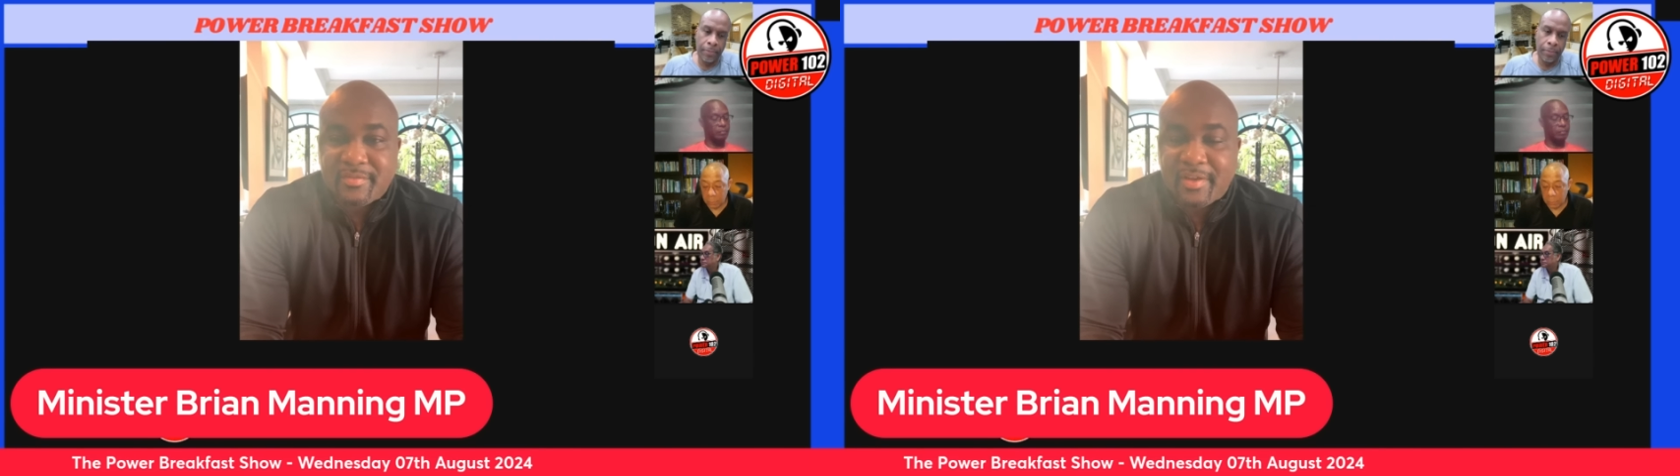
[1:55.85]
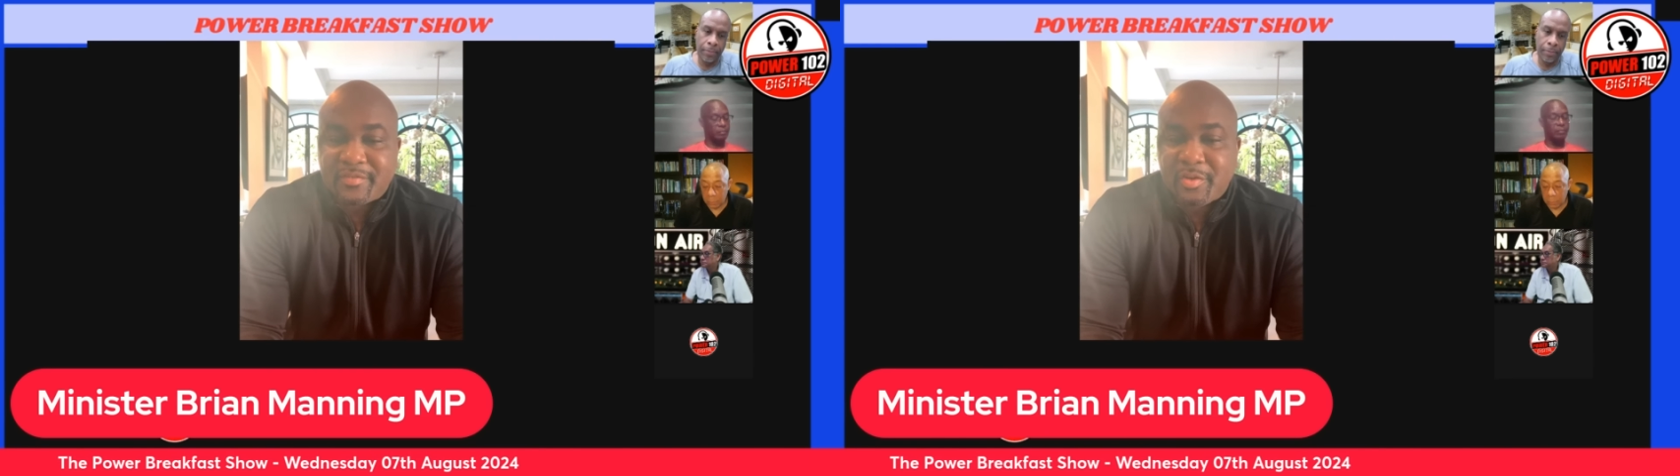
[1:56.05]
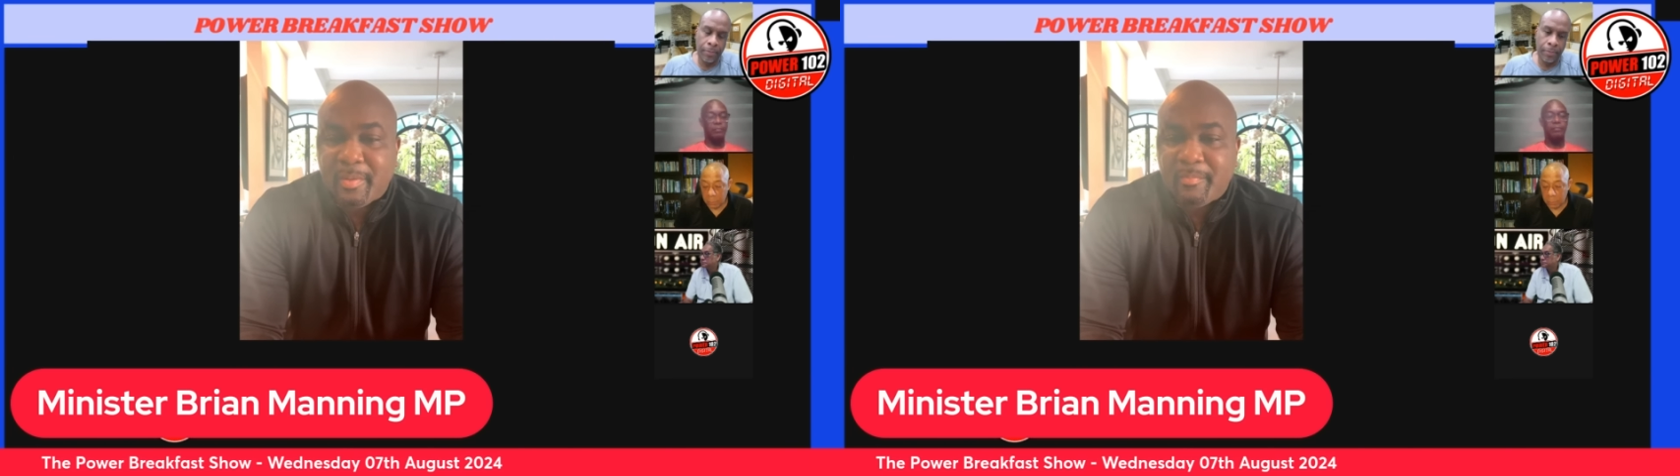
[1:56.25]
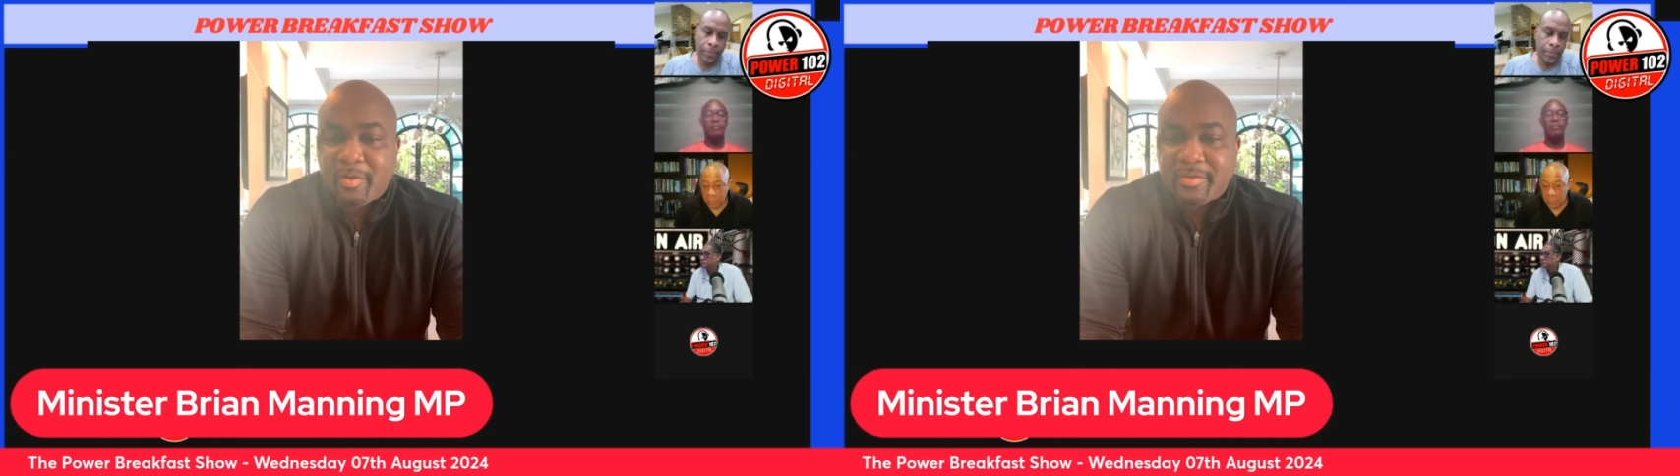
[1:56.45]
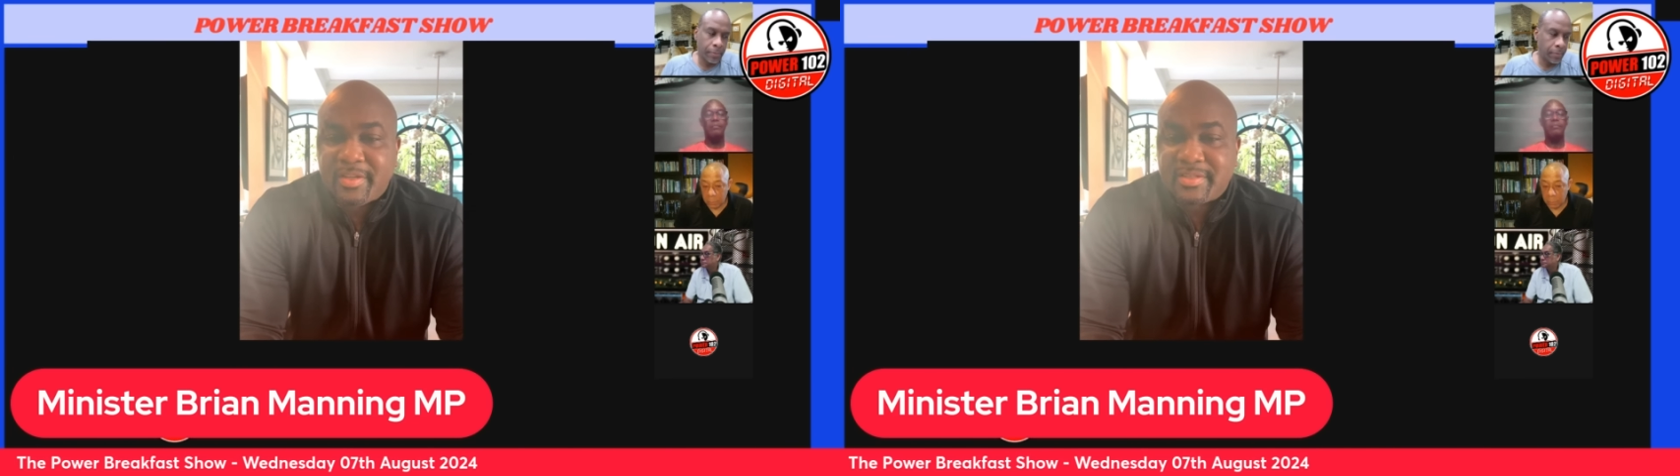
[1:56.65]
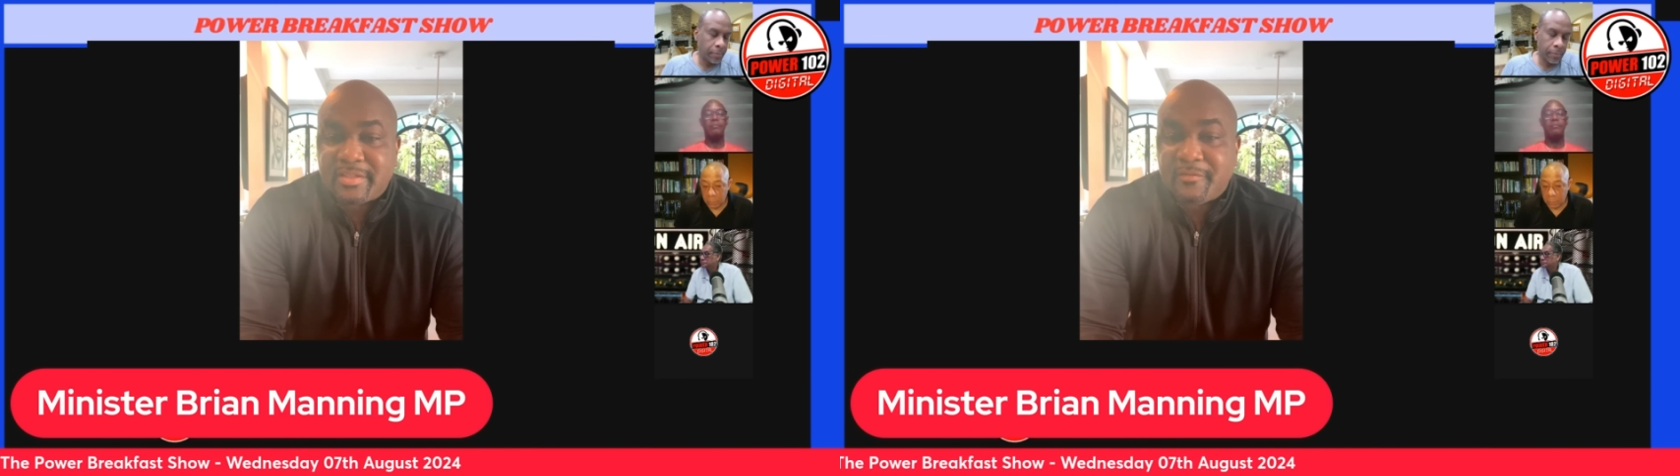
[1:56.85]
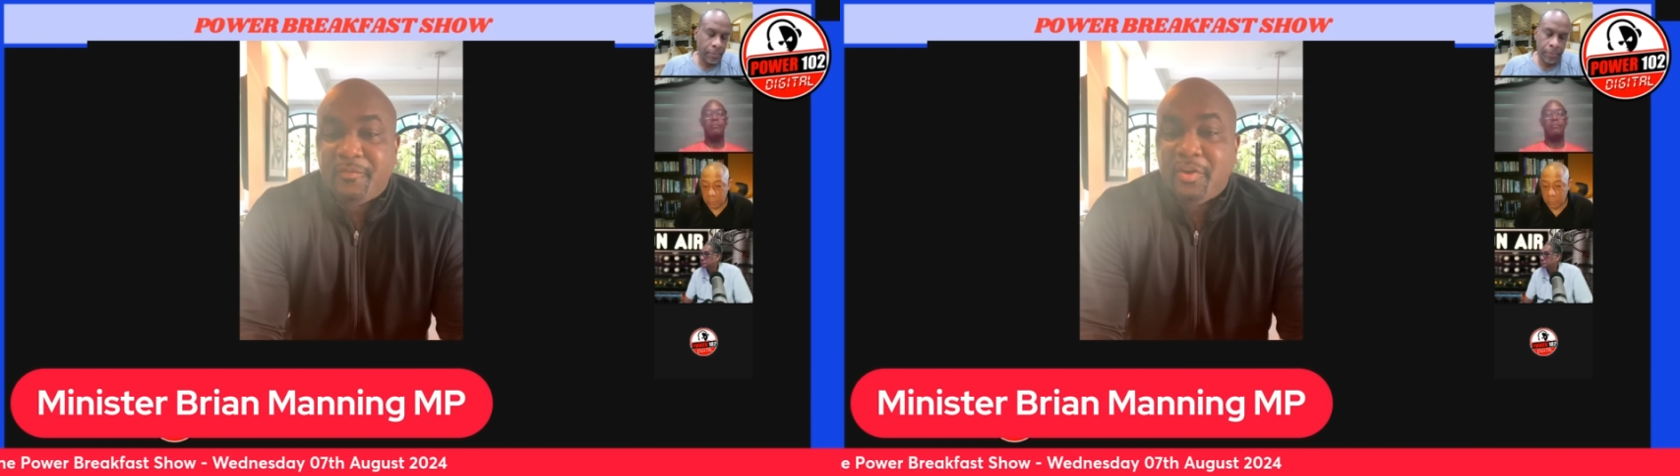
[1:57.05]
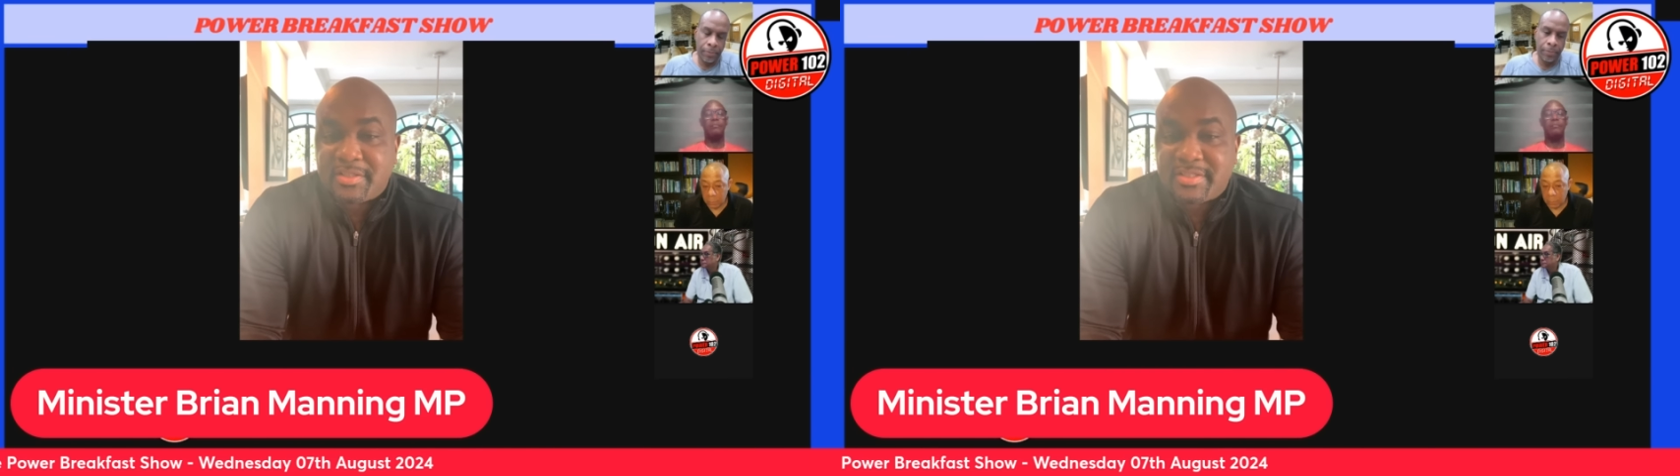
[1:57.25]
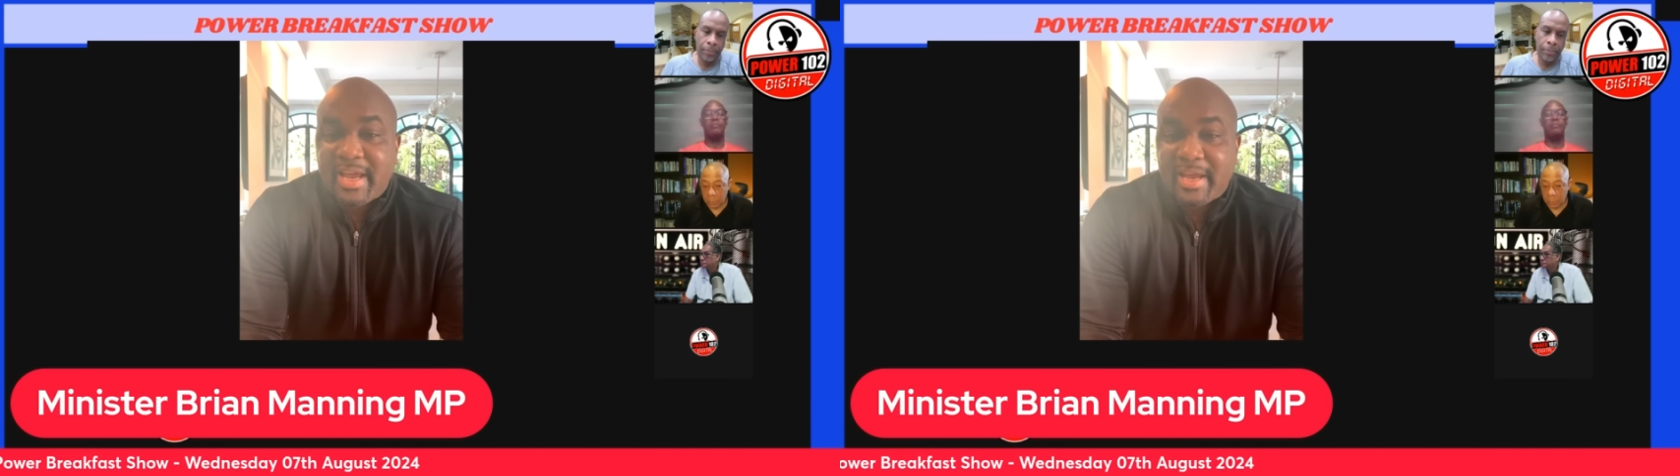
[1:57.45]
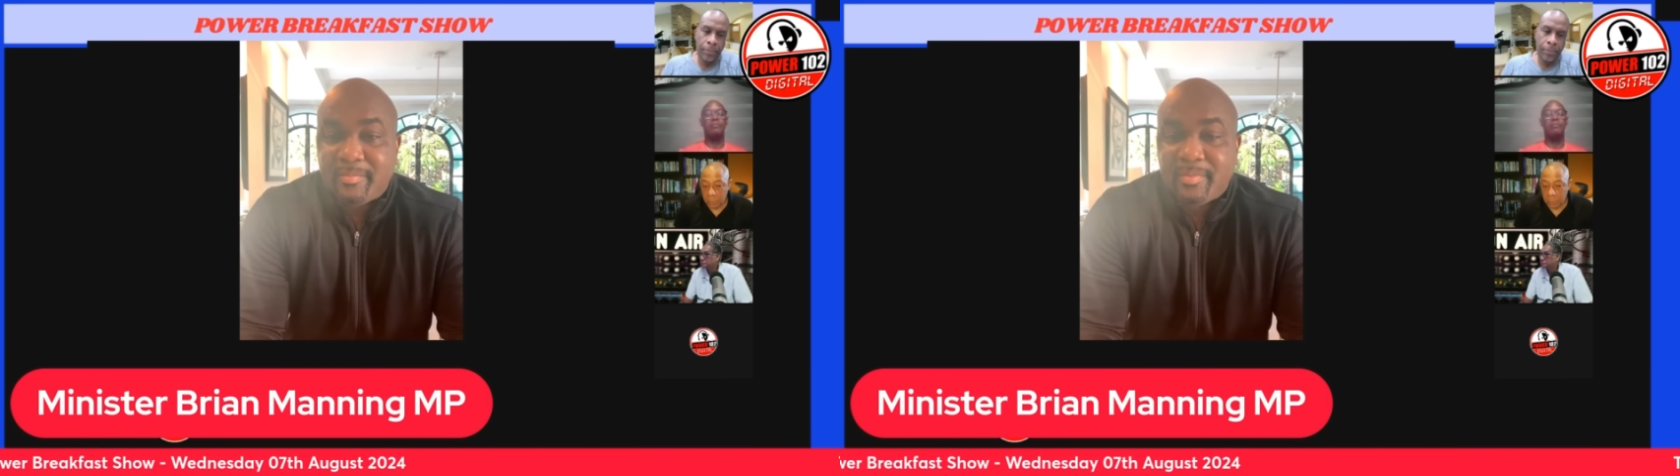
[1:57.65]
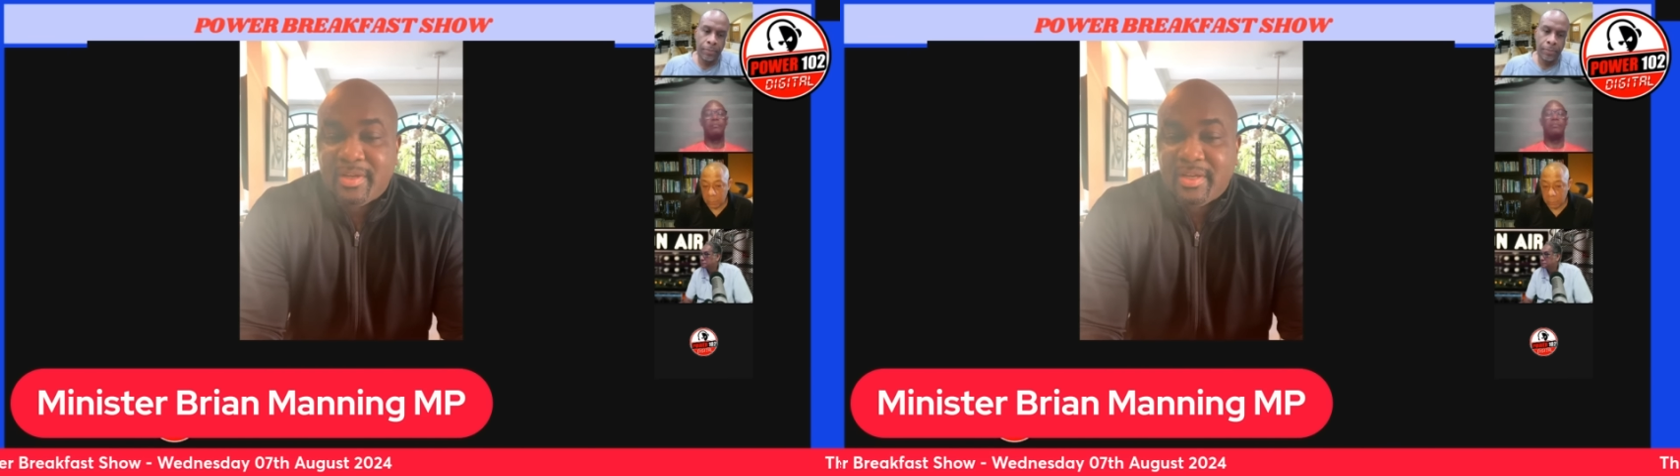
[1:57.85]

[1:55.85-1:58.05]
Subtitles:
You have to remember, this is the first time